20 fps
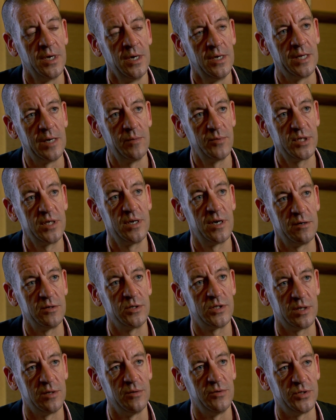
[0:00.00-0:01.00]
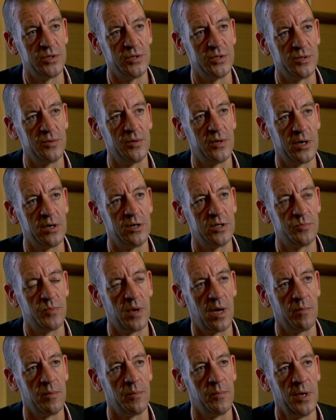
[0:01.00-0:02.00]
That was an Irish solution to an Irish
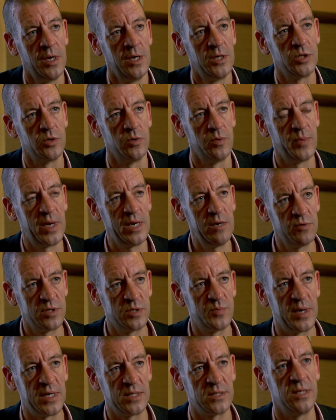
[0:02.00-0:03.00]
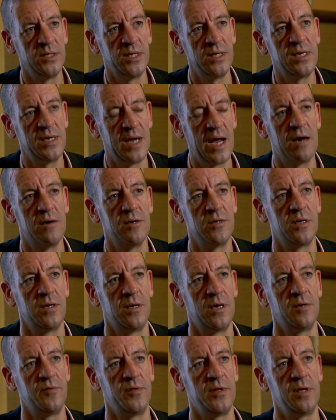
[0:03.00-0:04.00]
problem. So in many respects they did inherit a
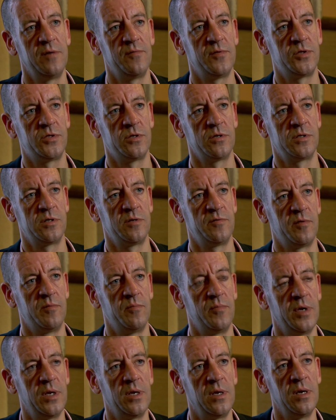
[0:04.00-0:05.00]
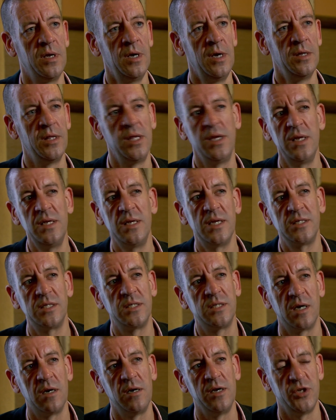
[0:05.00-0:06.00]
lot of the infrastructure from Britain. They didn't
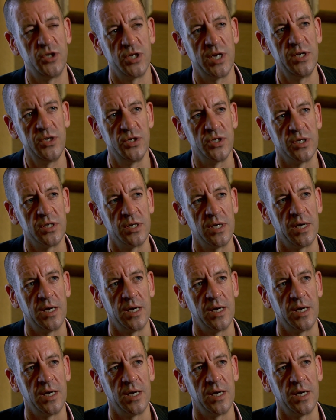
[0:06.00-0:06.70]
necessarily change it